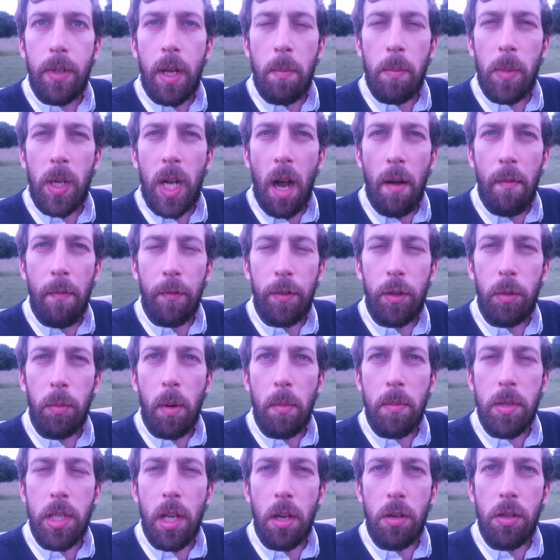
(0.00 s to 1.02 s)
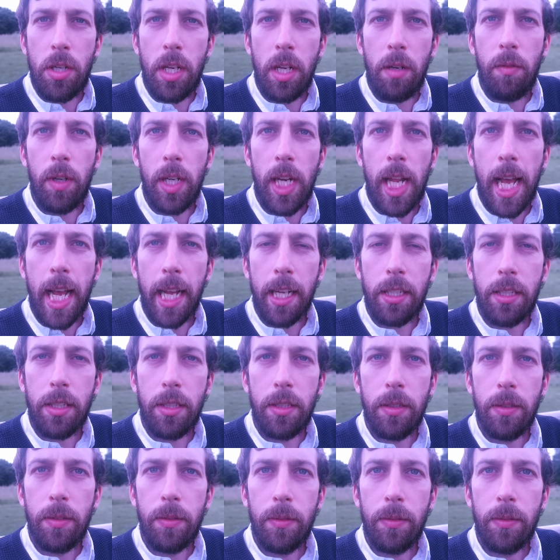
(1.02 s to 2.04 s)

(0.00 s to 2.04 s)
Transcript: I'm comfortable, I'm socially relaxed.